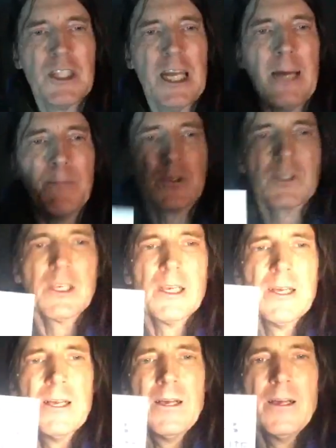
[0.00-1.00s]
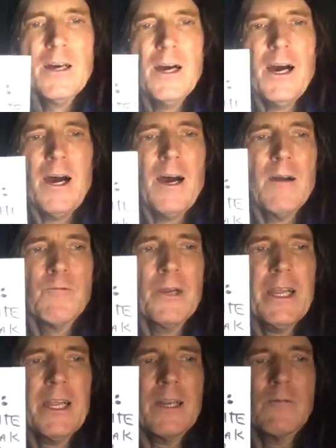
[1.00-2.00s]
steps:
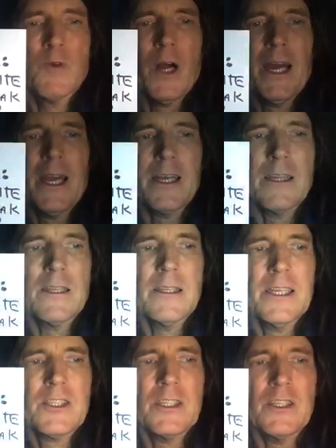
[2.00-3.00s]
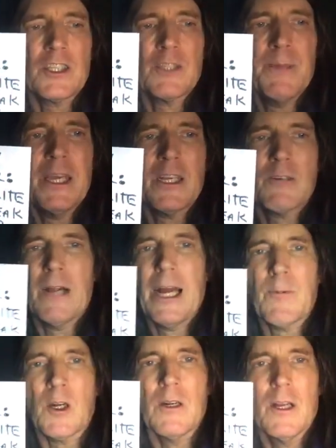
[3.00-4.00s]
read, write, listen, speak,
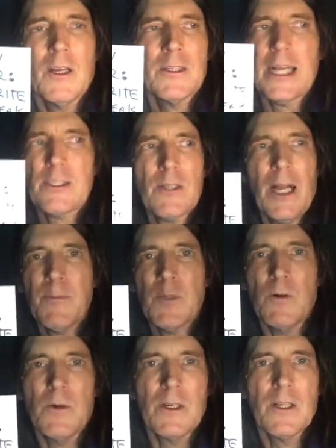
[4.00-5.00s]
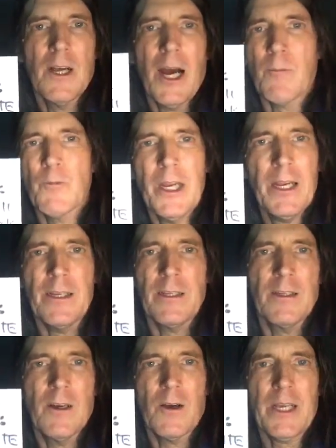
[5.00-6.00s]
grammar. That's what I'm doing. I'm reading.
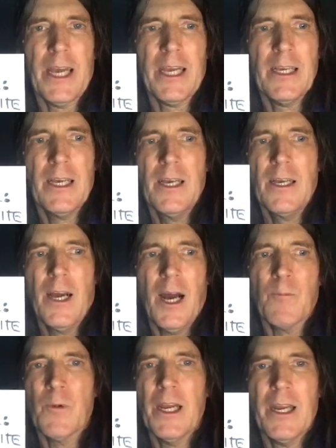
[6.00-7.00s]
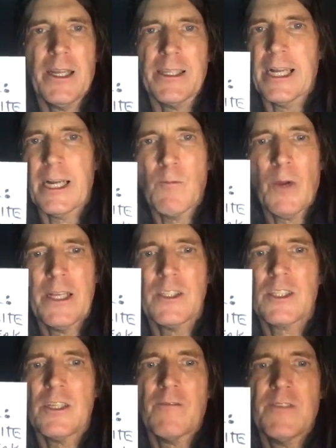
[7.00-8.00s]
Okay, I'm reading. Then I'm writing
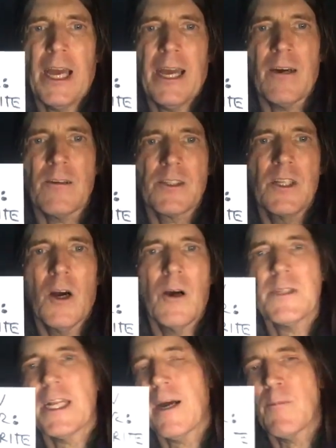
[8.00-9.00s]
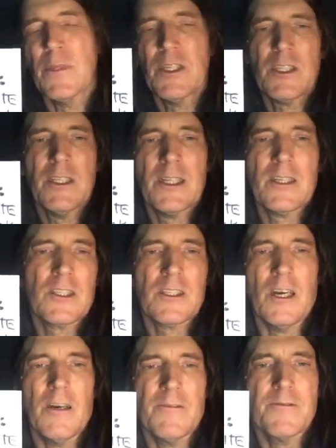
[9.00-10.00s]
stuff down. And then I'm listening to
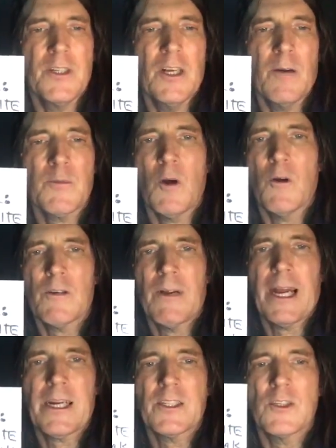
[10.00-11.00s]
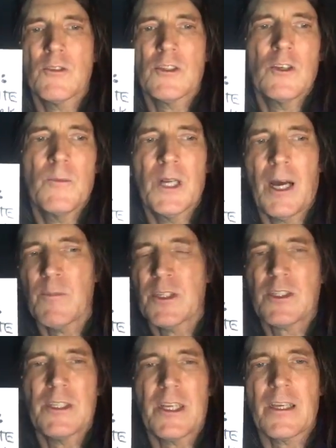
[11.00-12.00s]
stuff. I'm going around on YouTube and I'm
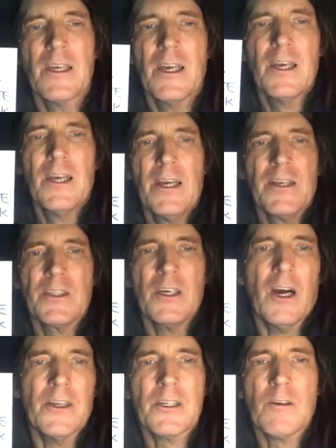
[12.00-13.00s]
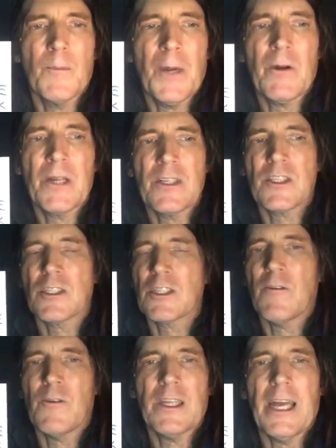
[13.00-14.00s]
listening to other grammarians and
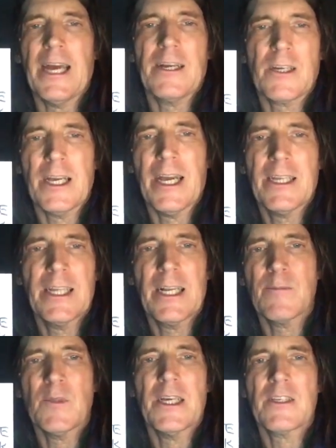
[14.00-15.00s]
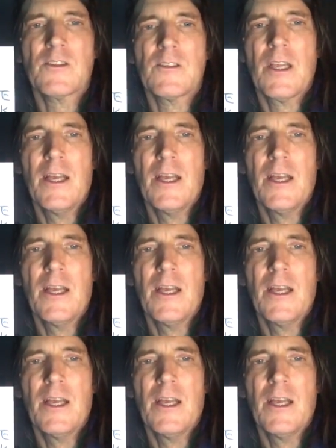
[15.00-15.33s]
stuff like that. Okay, then I'm like,